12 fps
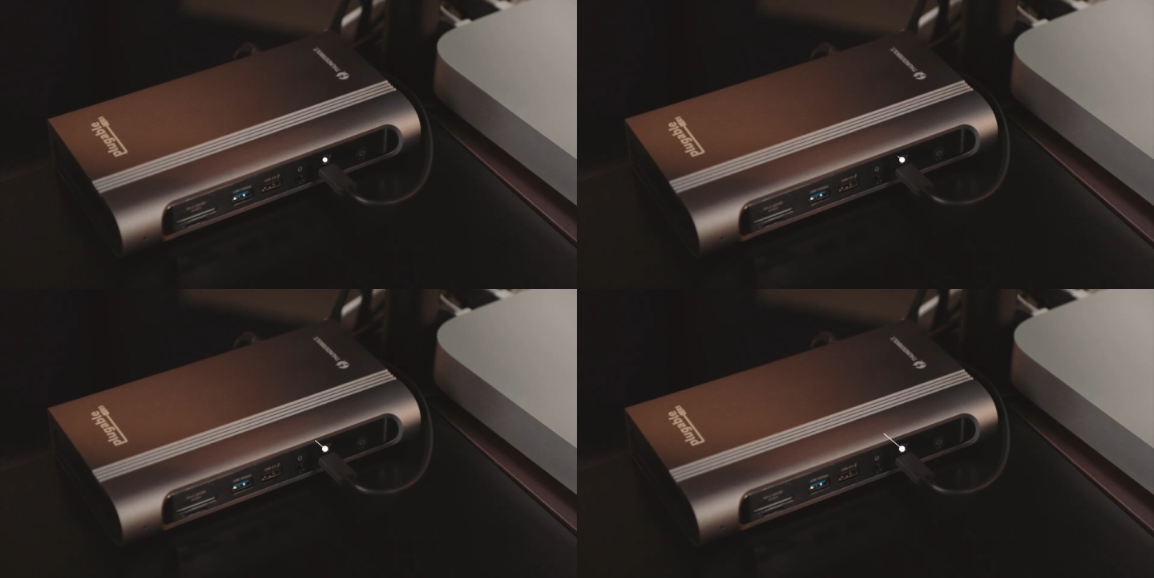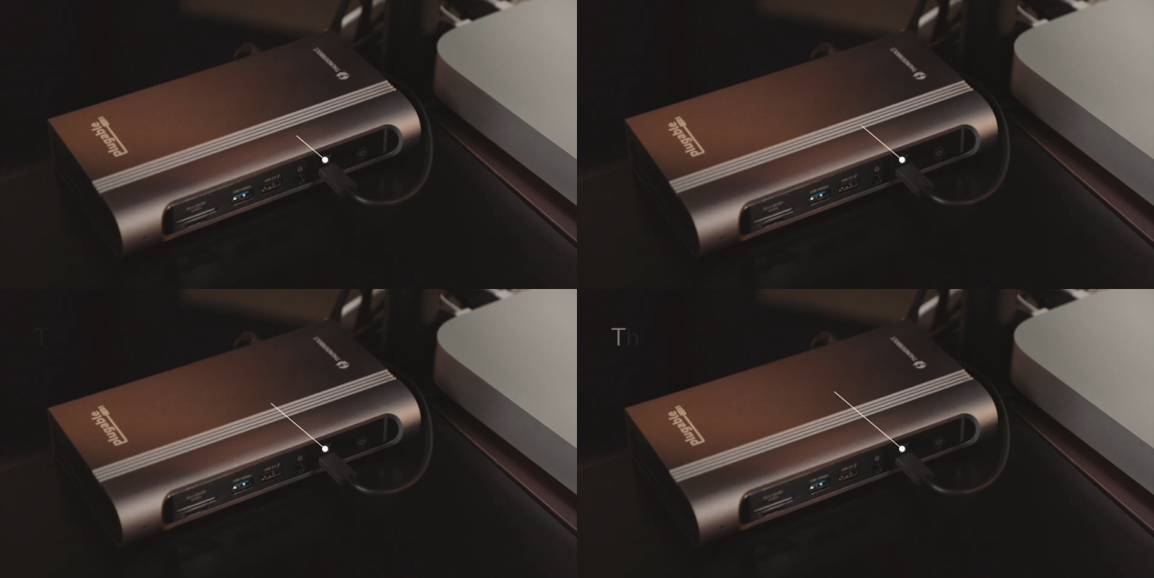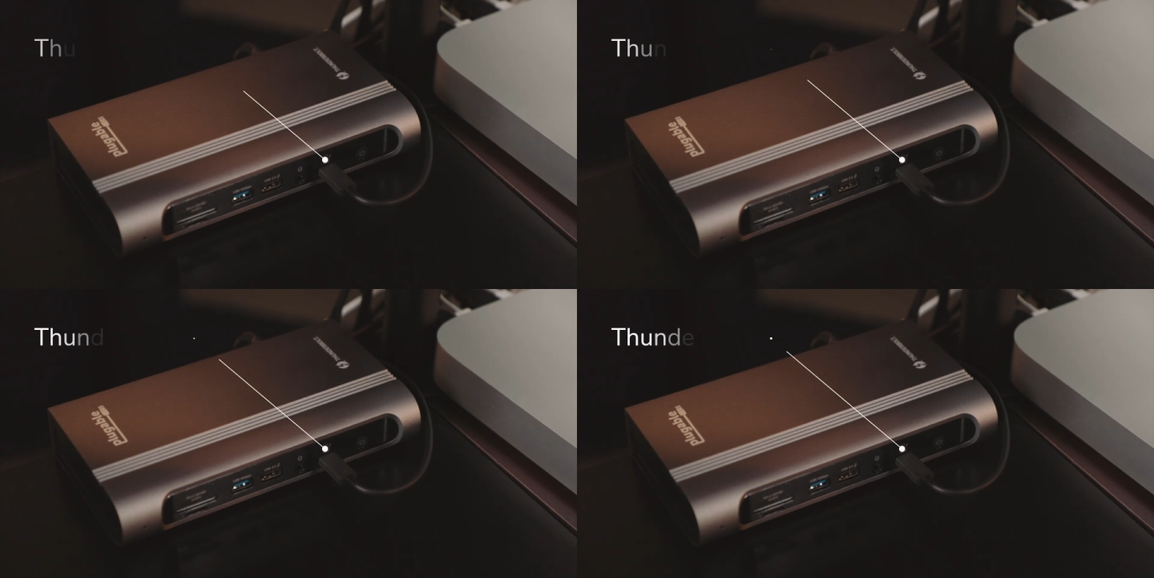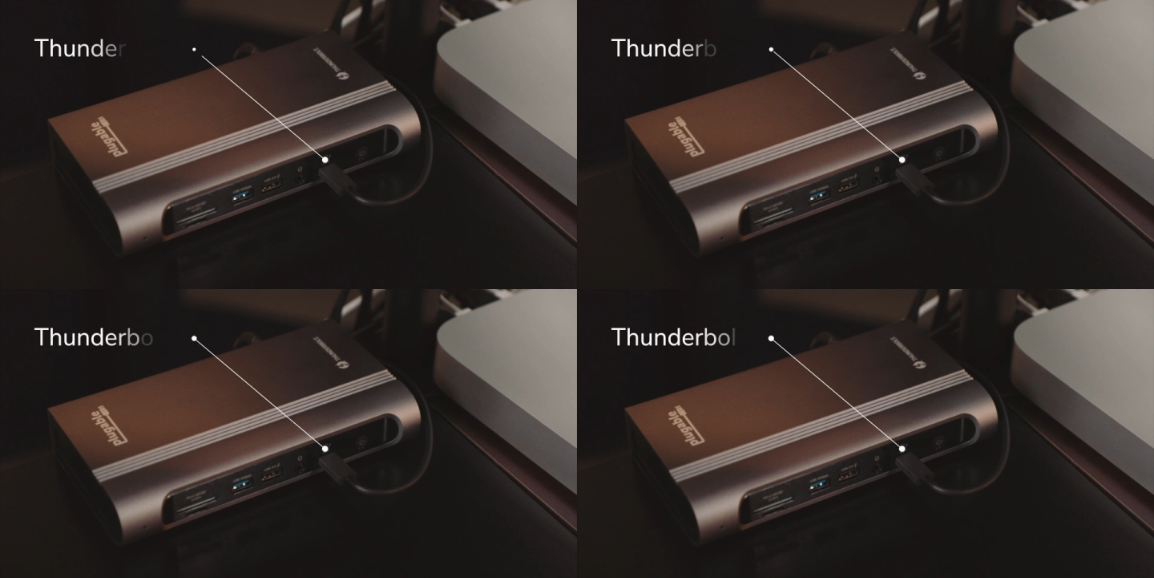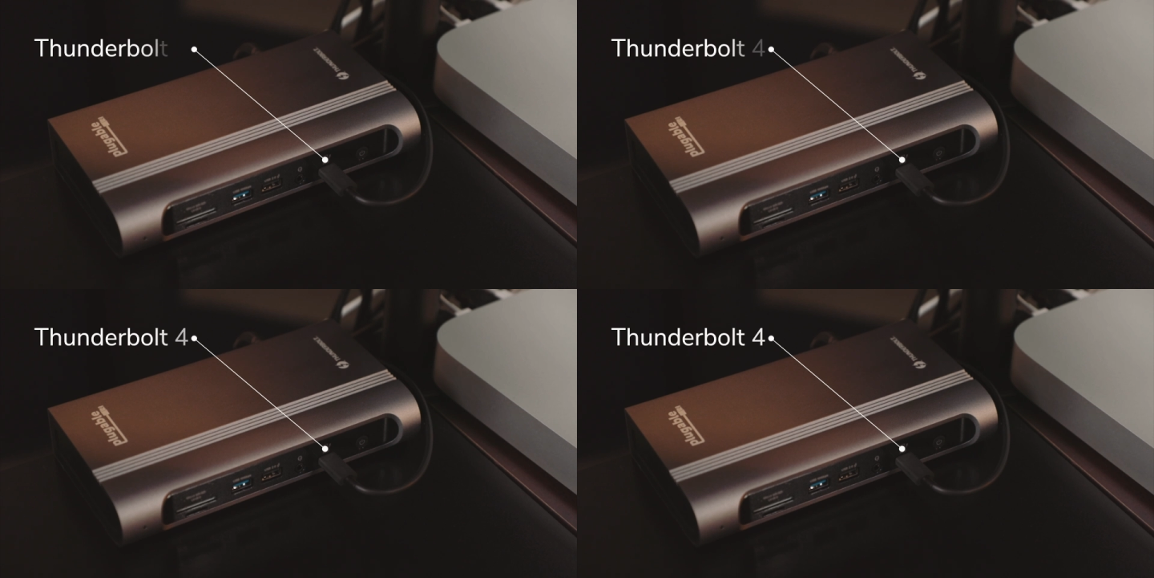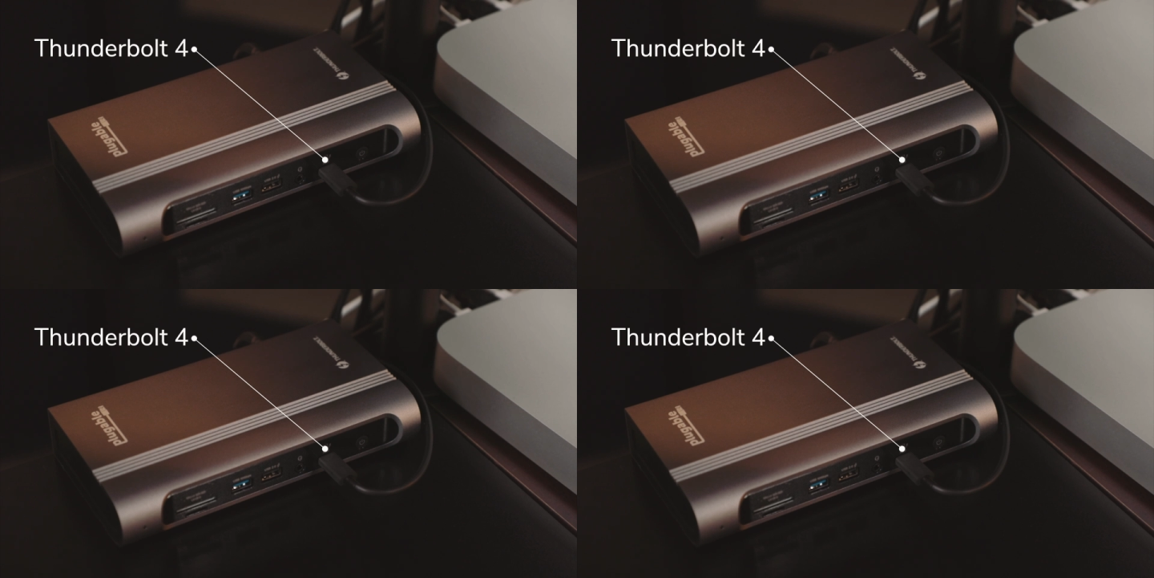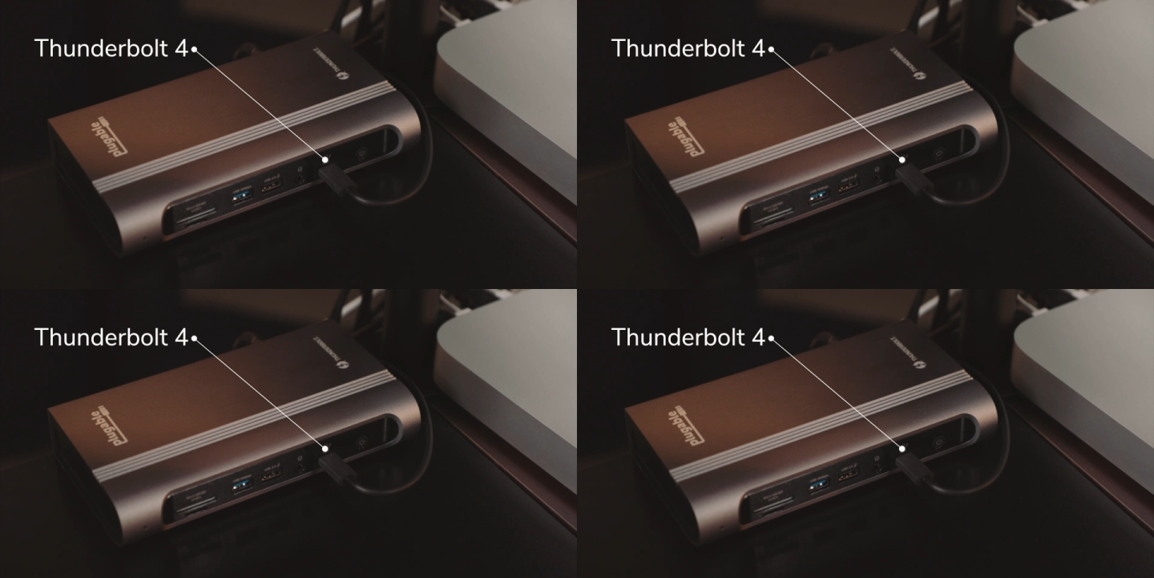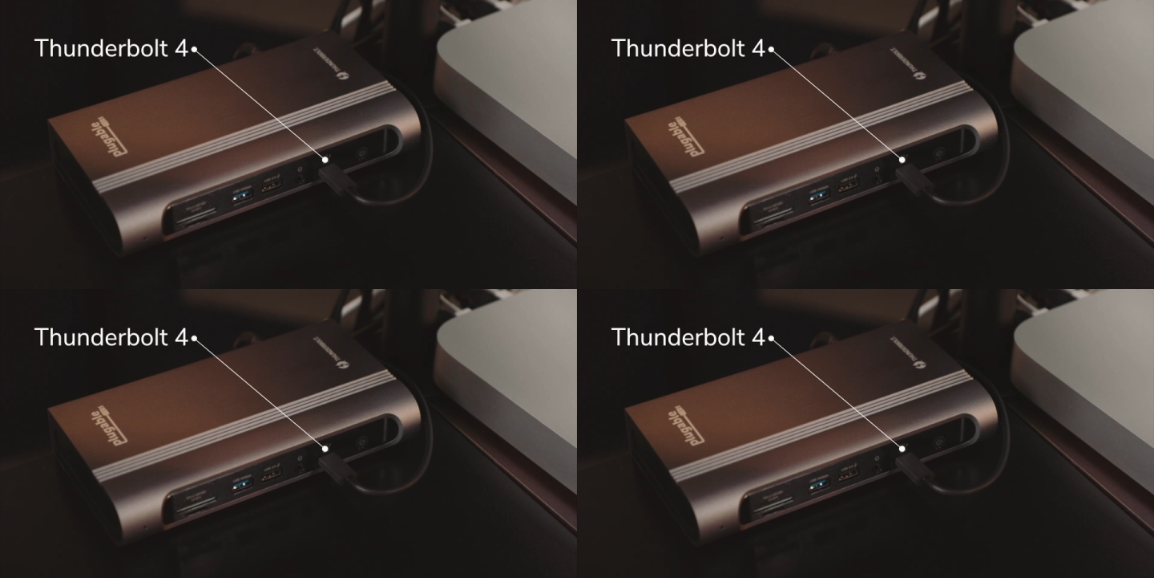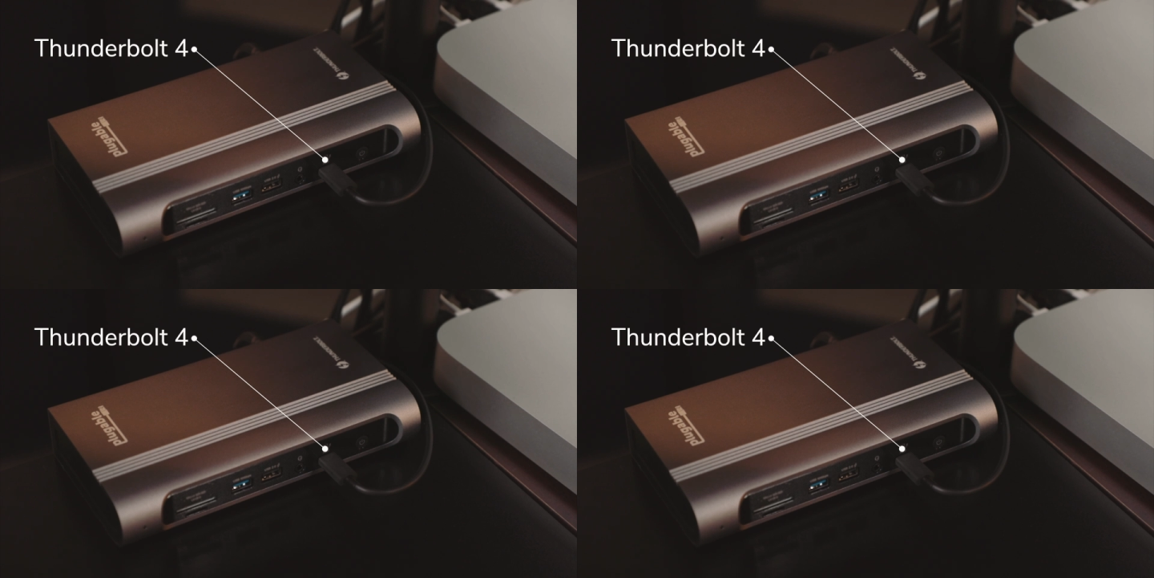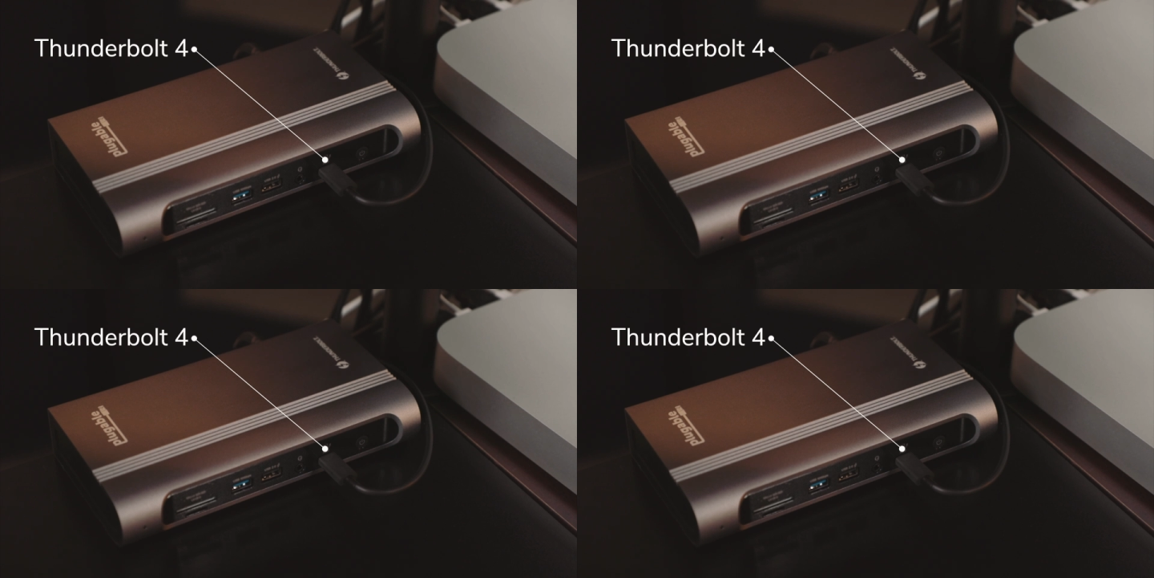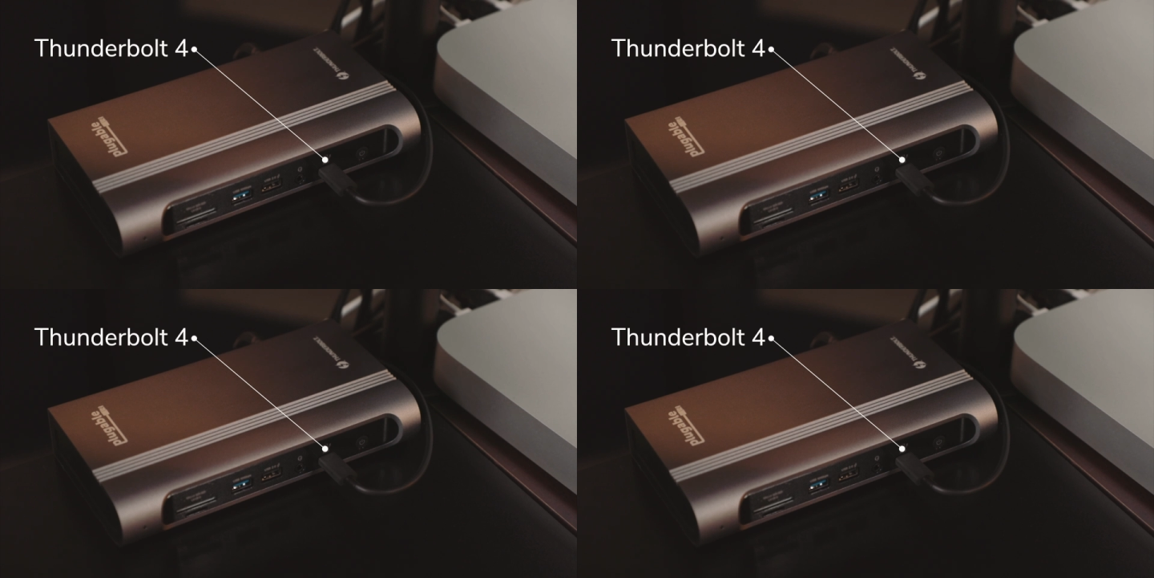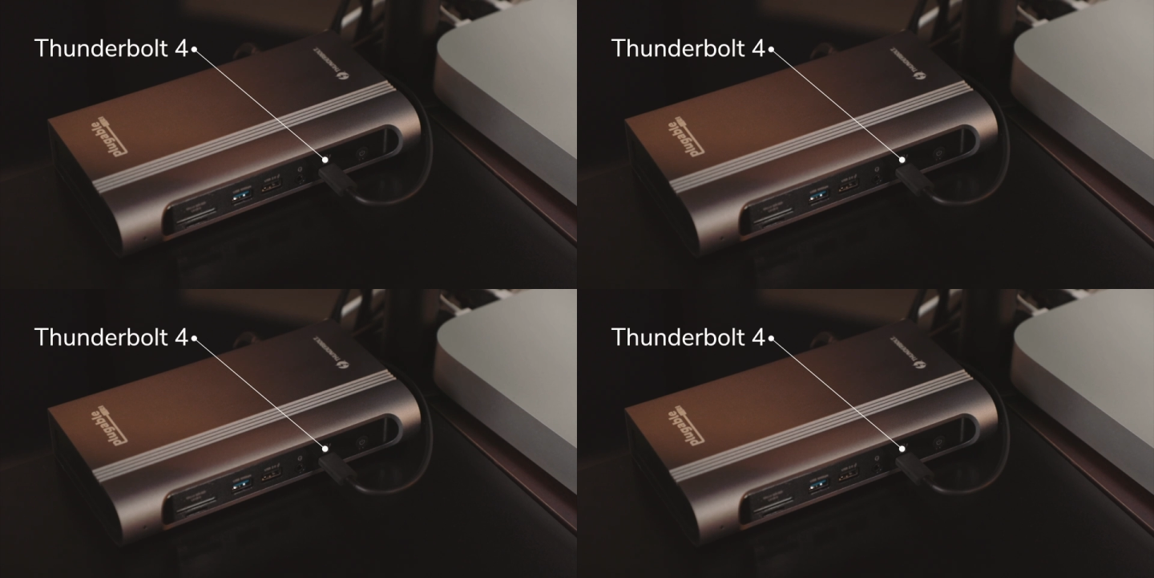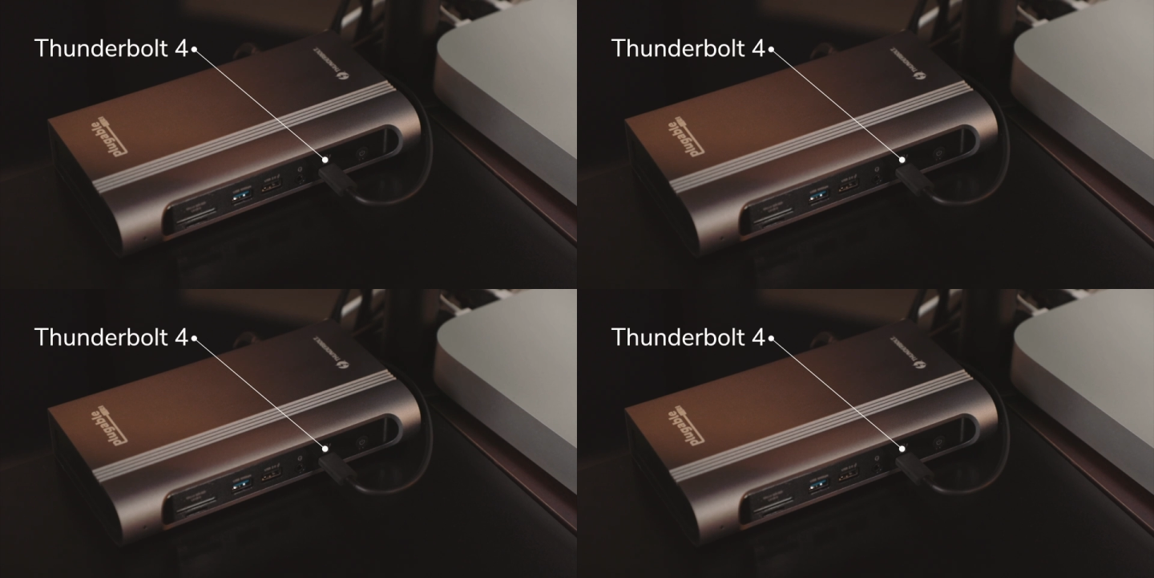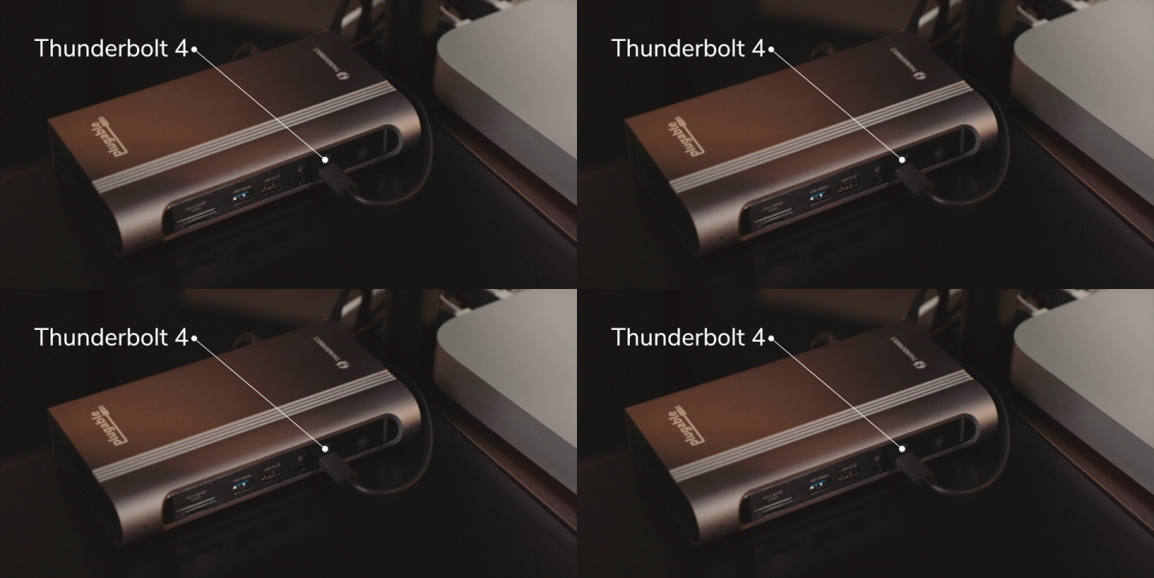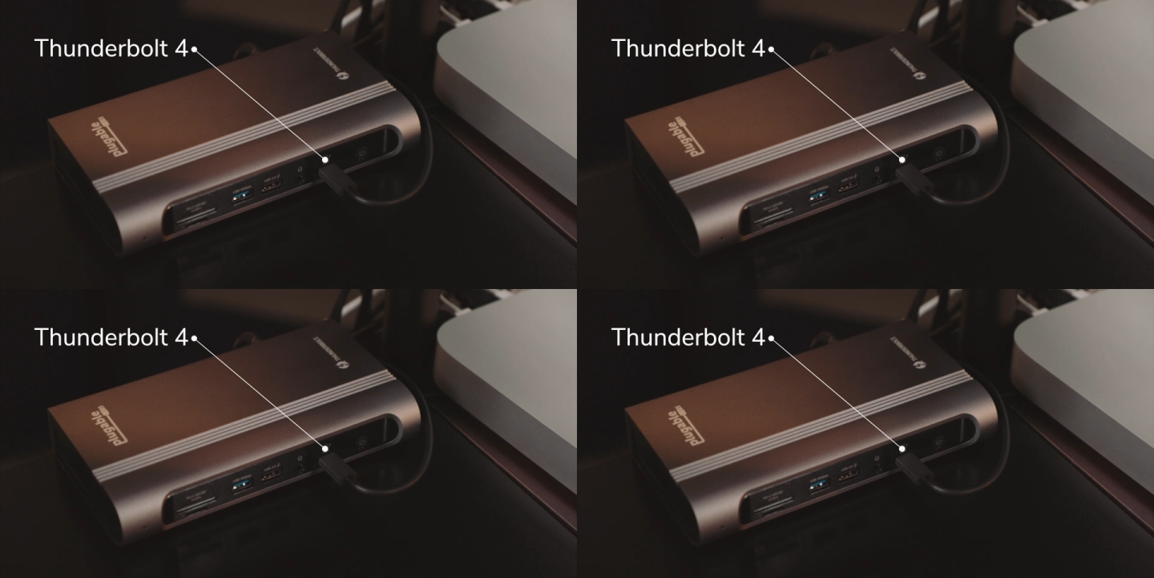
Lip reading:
Nobody's mouth can be seen.